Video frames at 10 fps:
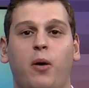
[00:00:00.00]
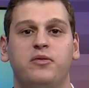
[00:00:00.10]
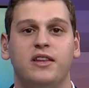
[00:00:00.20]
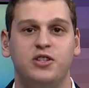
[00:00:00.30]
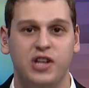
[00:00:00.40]

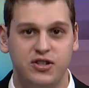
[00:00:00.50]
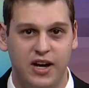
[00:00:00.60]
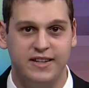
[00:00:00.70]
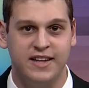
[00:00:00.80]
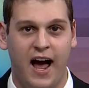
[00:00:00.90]
Both the
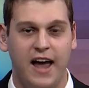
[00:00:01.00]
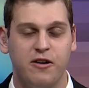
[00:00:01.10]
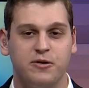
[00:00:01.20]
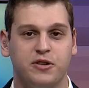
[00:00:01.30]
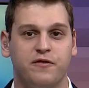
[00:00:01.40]
GJ
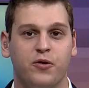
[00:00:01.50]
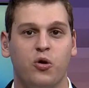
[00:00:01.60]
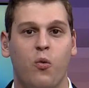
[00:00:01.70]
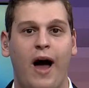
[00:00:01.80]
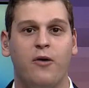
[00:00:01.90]
Tigers and
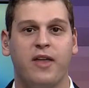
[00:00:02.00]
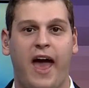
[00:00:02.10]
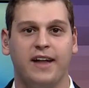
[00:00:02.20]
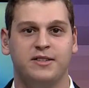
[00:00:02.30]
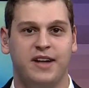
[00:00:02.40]
Fruita
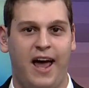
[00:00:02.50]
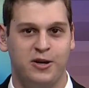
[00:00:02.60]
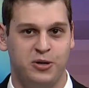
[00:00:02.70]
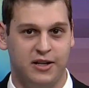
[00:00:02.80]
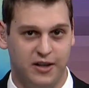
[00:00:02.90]
Wildcats in
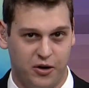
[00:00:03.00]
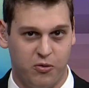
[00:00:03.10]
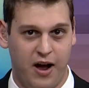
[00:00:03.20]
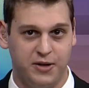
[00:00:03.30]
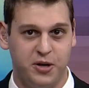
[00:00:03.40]
action in
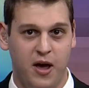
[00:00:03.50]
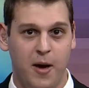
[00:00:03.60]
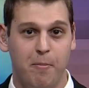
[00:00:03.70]
lacrosse,